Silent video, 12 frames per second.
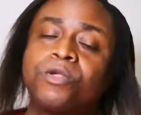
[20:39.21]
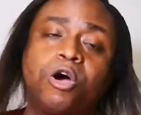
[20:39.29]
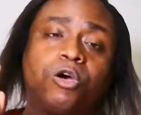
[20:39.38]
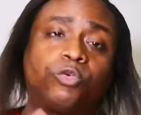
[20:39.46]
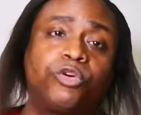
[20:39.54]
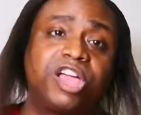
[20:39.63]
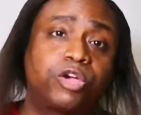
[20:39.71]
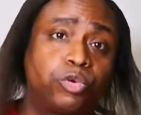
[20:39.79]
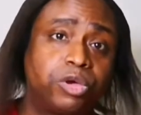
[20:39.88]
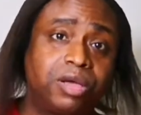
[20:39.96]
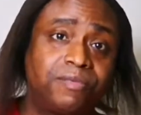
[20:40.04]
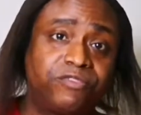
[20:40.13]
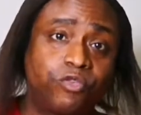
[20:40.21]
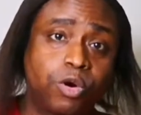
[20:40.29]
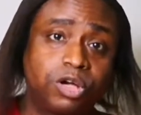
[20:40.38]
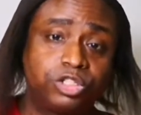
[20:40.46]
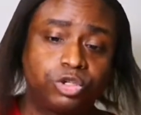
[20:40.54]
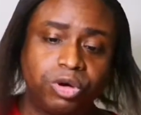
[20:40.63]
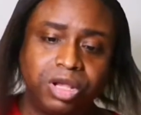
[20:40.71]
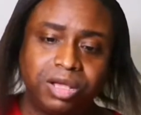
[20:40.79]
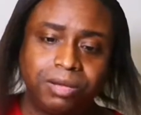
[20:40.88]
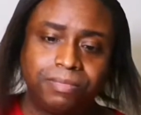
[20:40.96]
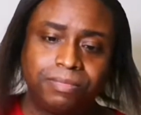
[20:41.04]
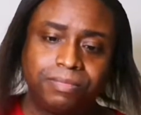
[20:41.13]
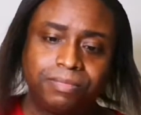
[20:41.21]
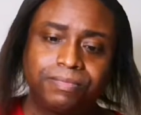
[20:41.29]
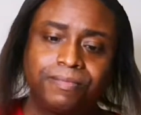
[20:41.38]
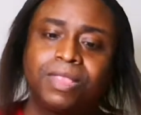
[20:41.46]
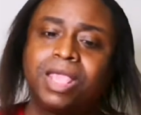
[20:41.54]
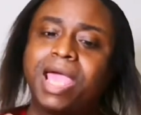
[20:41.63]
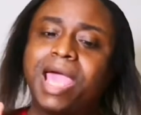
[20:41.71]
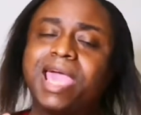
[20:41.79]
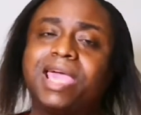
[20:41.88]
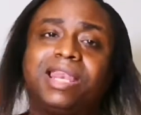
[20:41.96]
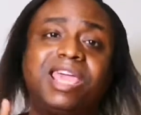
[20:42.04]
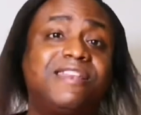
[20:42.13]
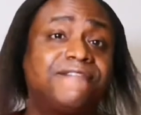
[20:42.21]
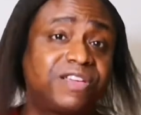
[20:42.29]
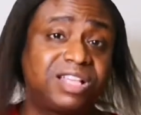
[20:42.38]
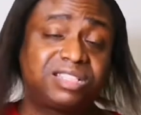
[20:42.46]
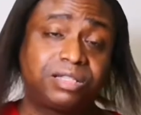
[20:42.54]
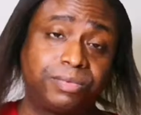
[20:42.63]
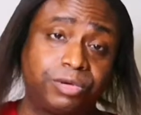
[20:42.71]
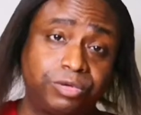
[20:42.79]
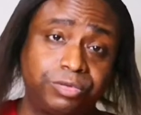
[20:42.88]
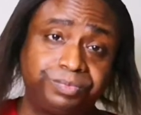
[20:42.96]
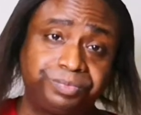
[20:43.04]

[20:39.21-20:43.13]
are Requiem for a Dream and Invincible.